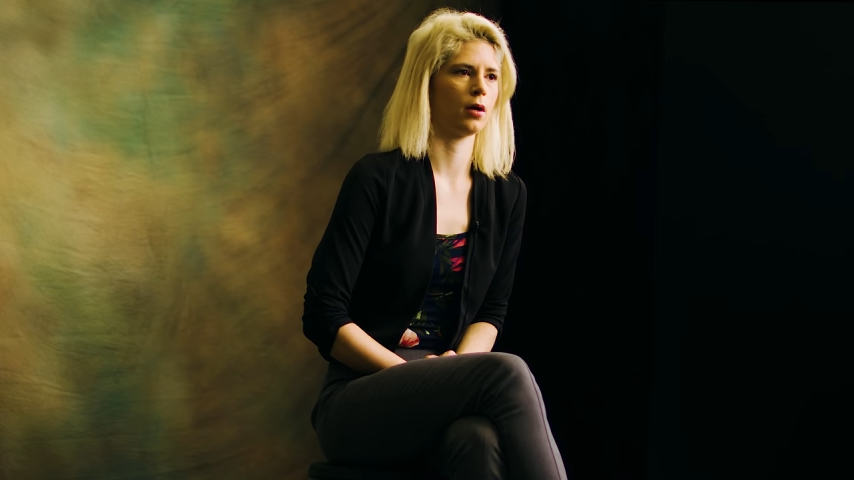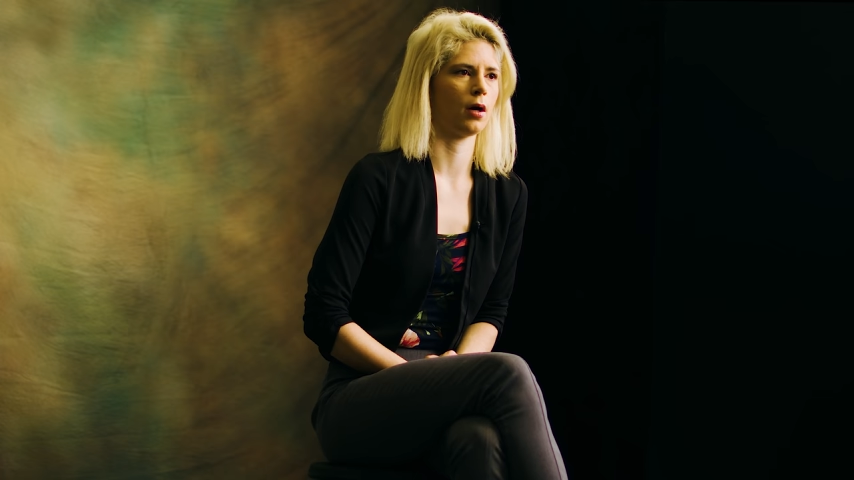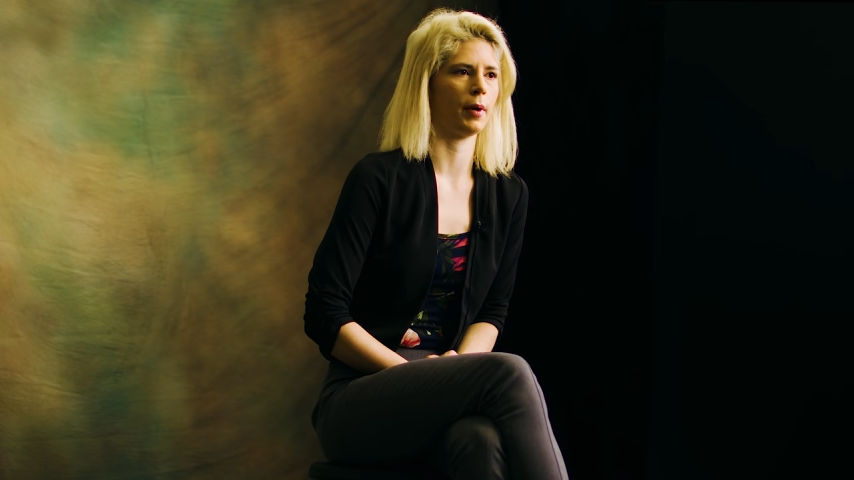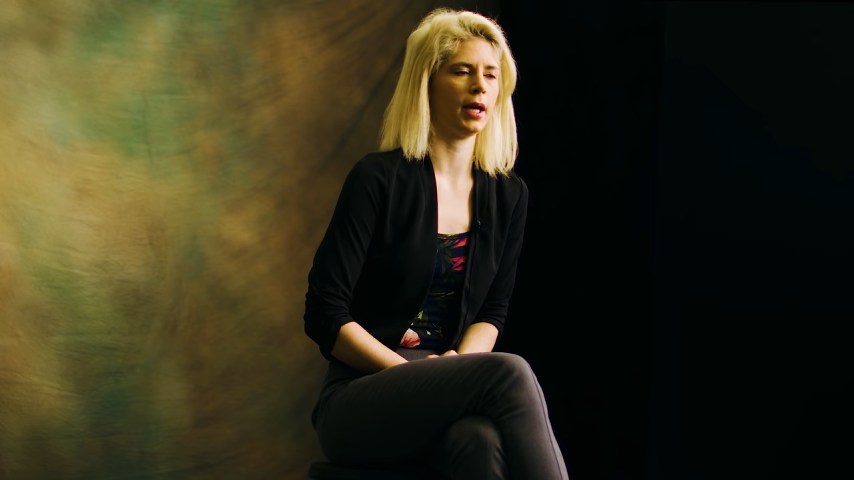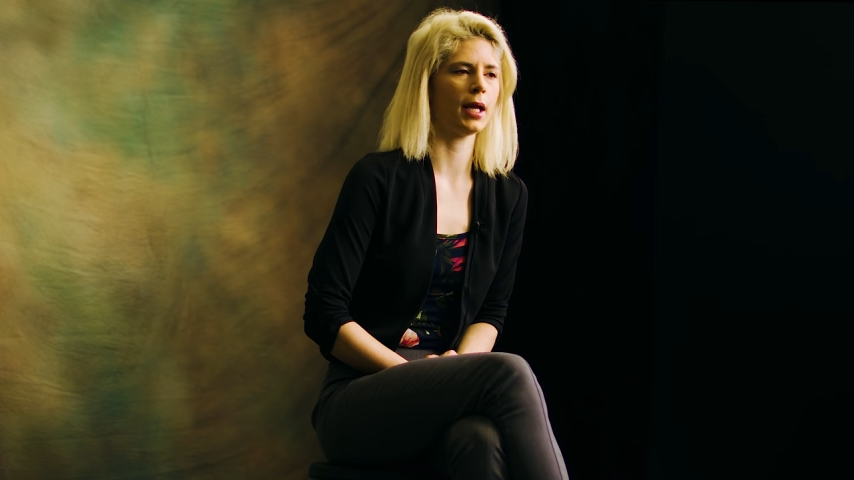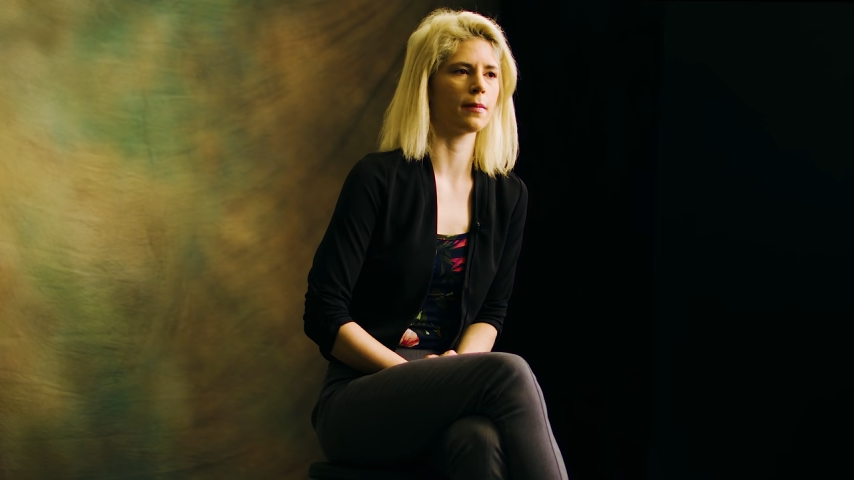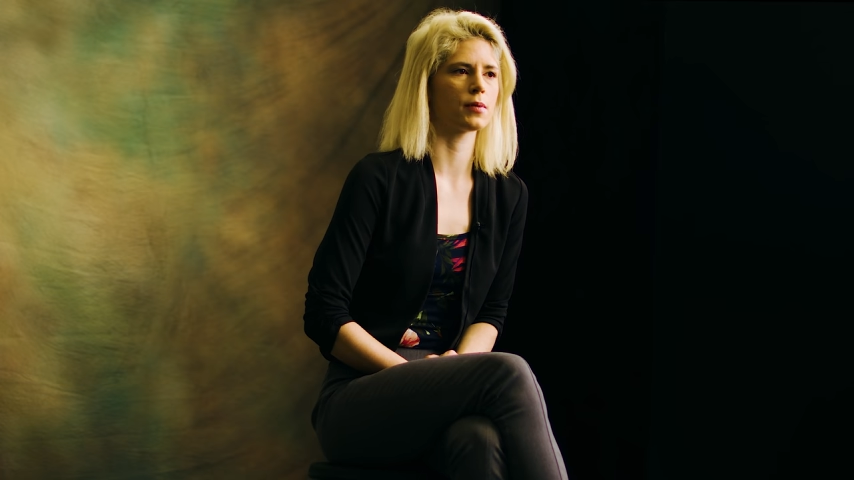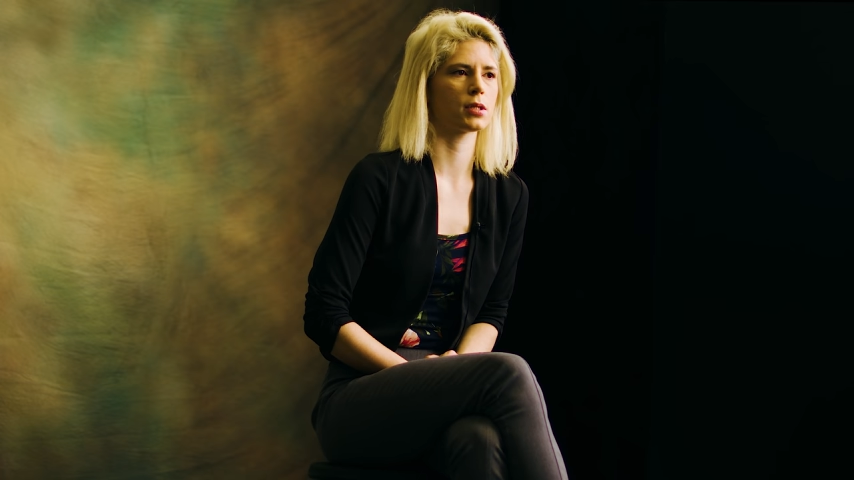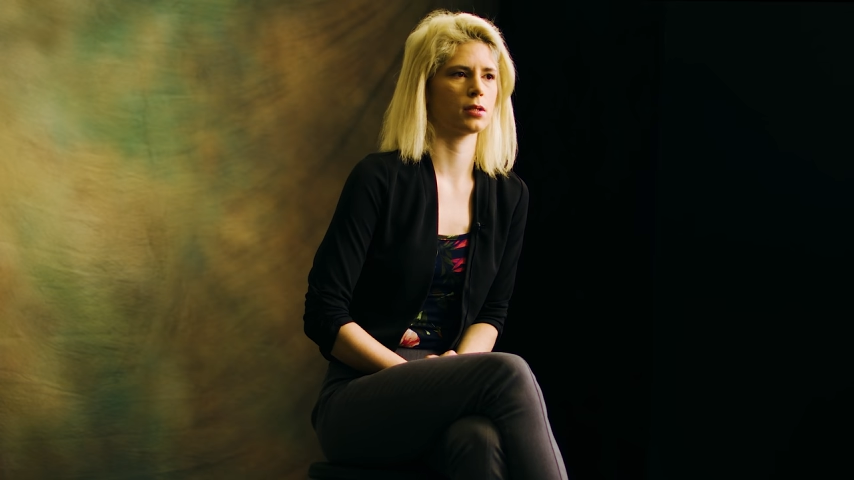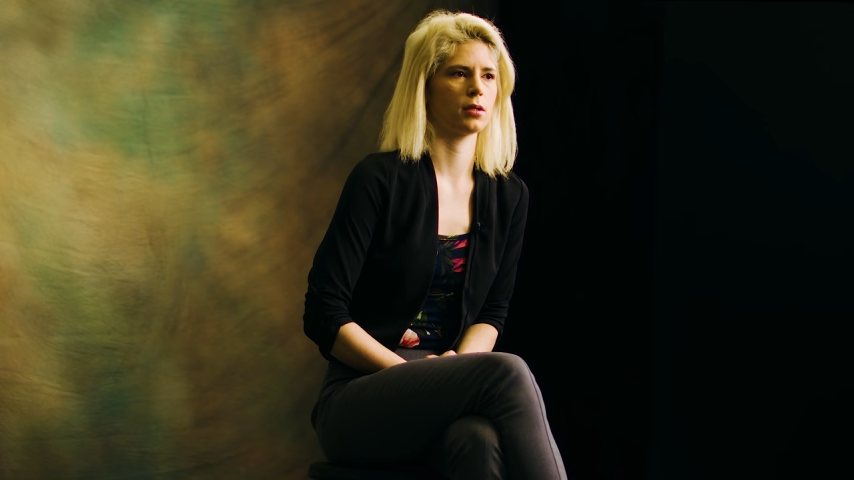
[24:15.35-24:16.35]
on my
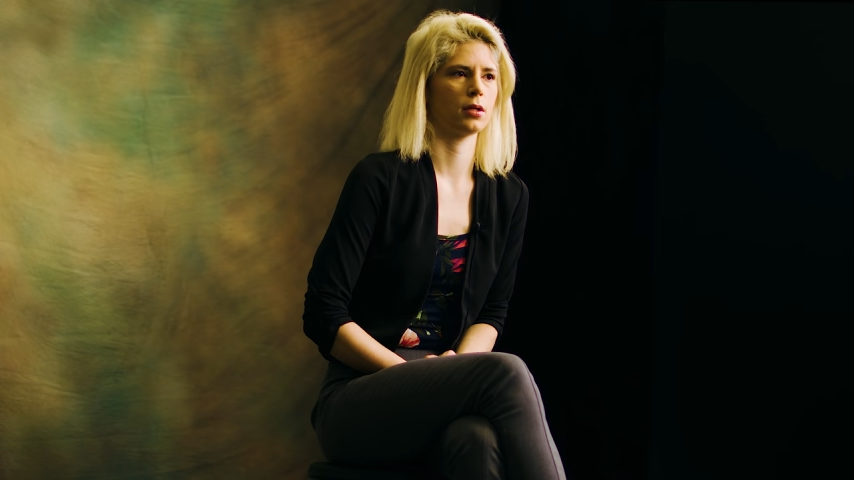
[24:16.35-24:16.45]
hips